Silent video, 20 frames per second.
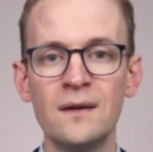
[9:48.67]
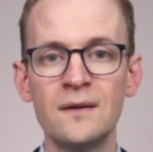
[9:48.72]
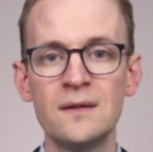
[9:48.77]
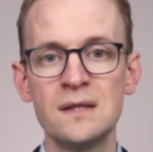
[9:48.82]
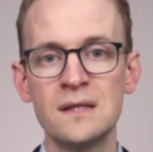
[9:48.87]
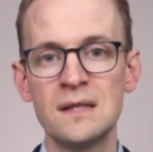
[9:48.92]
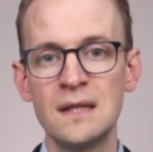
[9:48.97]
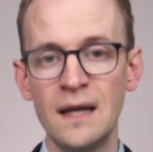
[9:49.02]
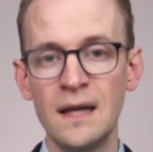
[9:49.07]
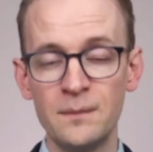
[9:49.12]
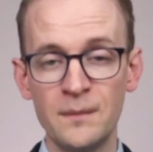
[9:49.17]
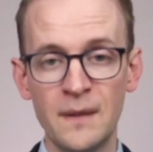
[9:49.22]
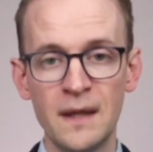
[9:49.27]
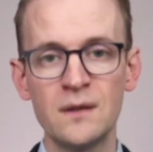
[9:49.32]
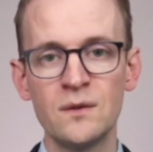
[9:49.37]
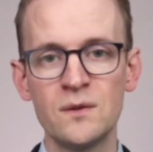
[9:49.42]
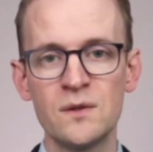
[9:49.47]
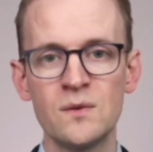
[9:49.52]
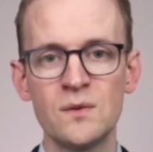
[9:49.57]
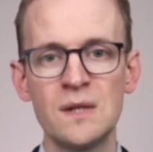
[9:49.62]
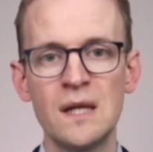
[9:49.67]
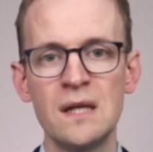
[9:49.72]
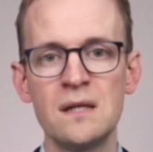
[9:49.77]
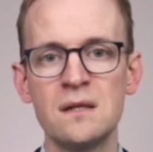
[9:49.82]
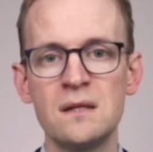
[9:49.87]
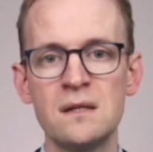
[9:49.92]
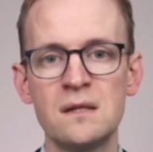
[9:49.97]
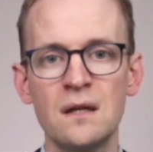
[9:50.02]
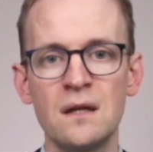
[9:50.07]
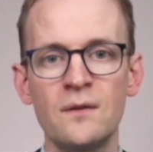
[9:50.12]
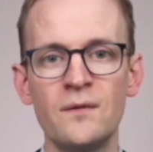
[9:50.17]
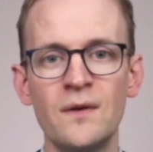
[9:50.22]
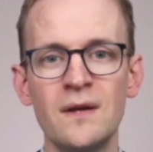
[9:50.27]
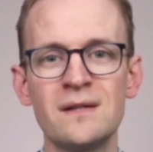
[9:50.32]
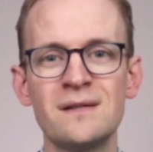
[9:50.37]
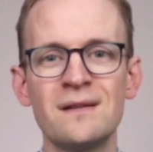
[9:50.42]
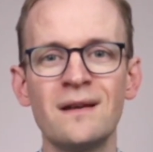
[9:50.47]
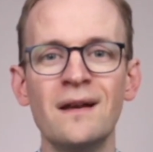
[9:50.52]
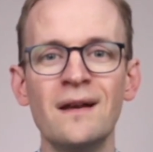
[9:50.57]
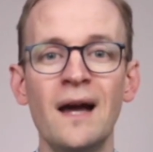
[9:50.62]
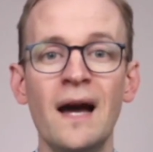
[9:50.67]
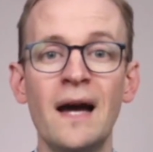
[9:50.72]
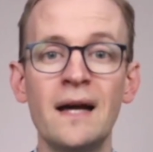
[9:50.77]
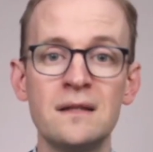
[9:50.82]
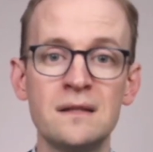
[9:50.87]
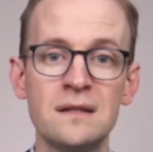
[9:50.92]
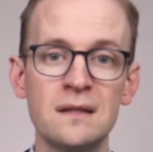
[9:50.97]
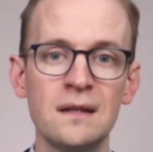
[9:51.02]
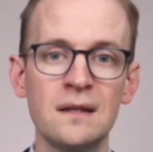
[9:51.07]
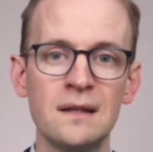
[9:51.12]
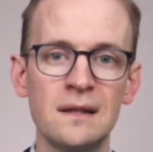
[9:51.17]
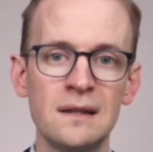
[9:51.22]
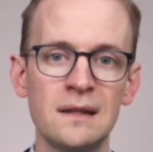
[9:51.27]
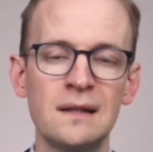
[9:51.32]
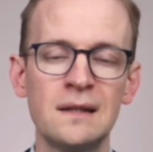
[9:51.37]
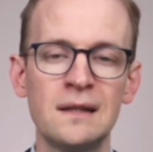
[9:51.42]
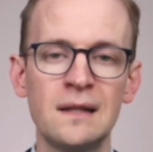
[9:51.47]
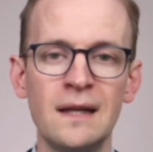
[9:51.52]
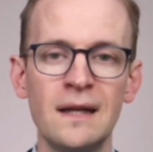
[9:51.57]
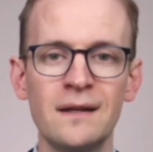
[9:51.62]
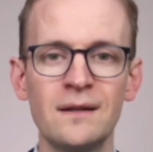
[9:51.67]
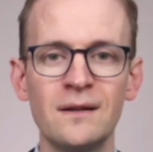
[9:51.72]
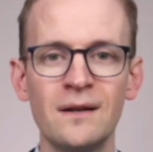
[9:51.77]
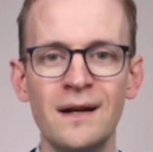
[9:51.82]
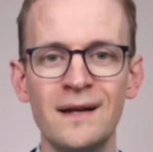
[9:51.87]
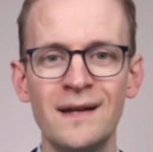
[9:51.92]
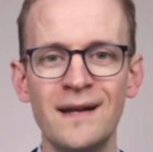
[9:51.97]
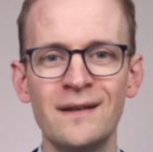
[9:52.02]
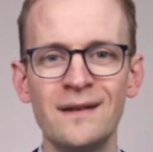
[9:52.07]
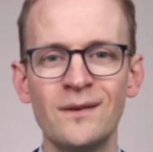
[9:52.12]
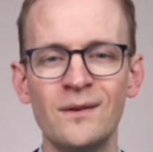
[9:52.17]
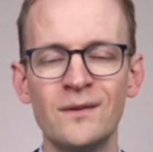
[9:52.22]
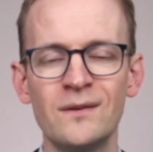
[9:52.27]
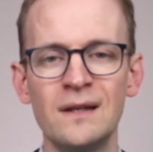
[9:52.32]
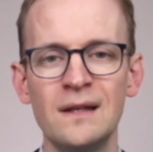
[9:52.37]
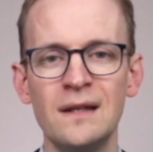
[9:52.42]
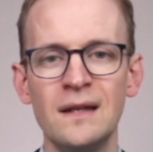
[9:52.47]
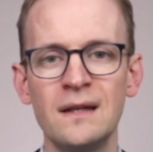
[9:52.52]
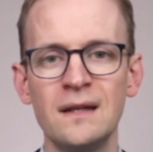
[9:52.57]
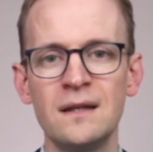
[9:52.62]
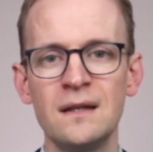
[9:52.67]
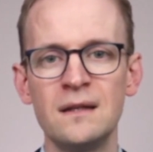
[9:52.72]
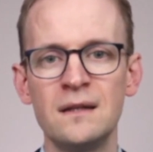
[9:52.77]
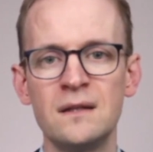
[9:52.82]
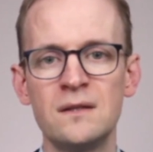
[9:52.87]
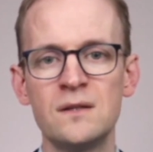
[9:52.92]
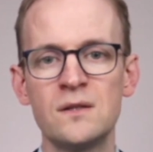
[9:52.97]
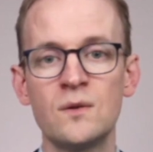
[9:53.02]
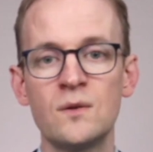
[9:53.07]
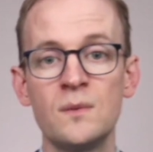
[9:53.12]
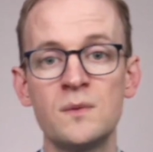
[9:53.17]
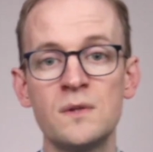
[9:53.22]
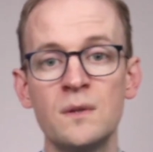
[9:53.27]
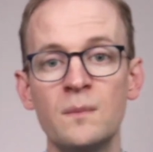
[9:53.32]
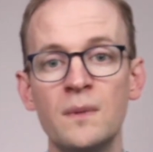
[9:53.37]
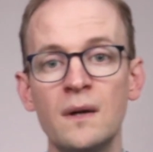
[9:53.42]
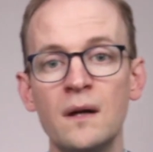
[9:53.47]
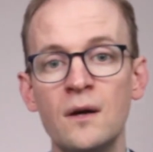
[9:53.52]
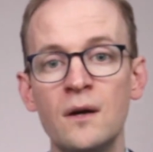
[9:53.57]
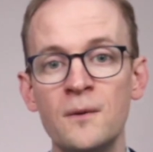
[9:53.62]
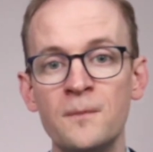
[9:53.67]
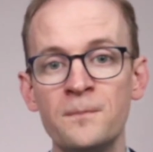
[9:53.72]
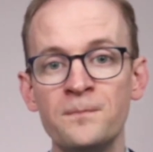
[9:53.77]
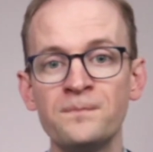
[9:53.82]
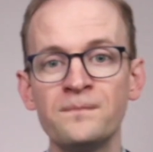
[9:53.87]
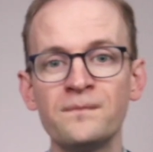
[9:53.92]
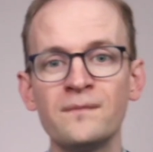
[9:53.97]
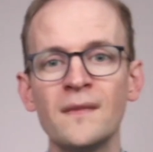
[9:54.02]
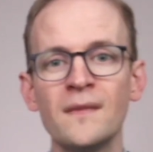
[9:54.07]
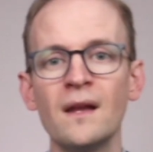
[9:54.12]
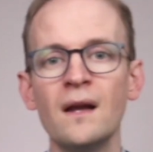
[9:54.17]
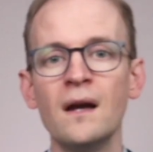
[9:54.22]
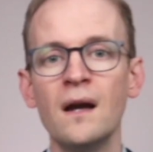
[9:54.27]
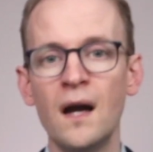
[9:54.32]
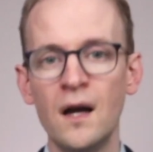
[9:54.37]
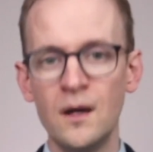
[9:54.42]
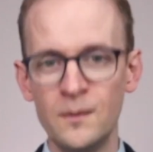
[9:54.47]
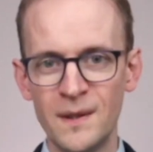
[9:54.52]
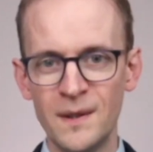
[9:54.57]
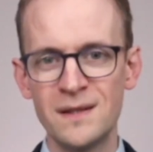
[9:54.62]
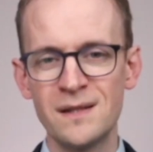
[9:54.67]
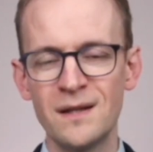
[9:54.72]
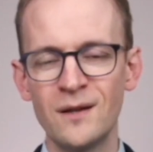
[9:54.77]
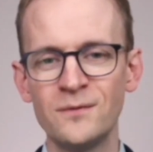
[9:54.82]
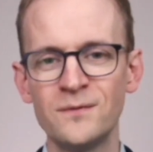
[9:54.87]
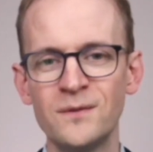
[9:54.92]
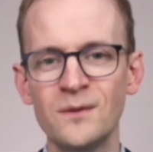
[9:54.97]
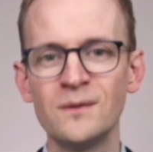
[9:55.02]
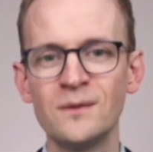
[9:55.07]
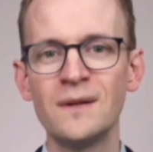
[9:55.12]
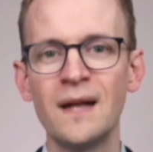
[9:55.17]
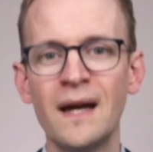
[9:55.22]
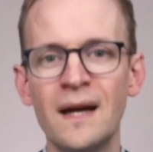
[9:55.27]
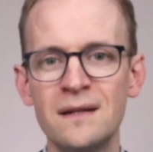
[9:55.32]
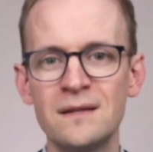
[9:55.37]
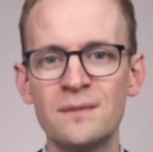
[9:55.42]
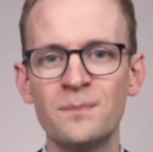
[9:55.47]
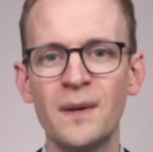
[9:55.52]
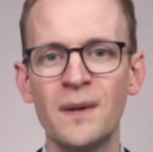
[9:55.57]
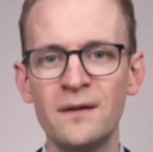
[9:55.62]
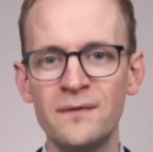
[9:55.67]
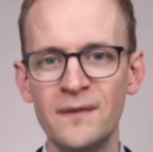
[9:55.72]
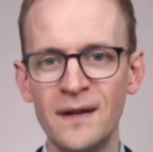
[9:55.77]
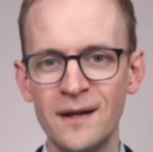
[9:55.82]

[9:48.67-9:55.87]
select my consultation service and click again on the link in the description below. I hope that's helpful, and bye for